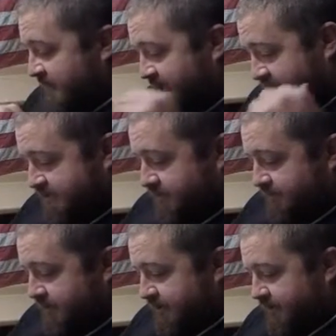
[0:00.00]
and I
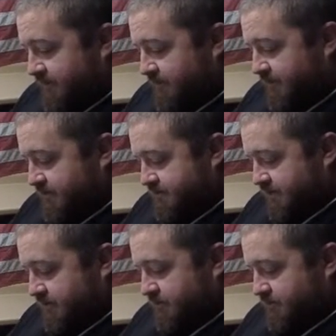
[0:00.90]
stuffed it in here. I mean, there's
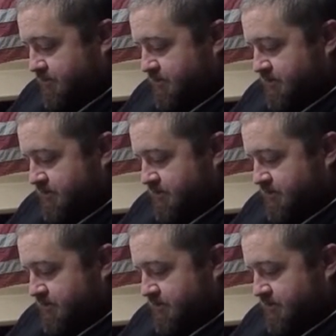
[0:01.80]
like a little